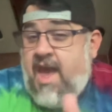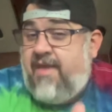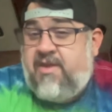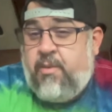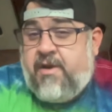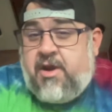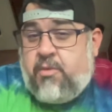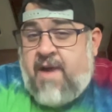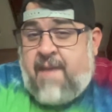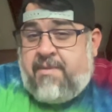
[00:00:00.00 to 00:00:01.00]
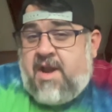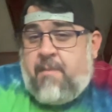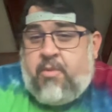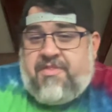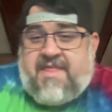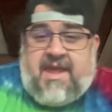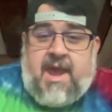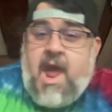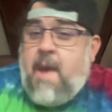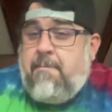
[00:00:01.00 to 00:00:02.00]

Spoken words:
and then we're going to wrap it up with the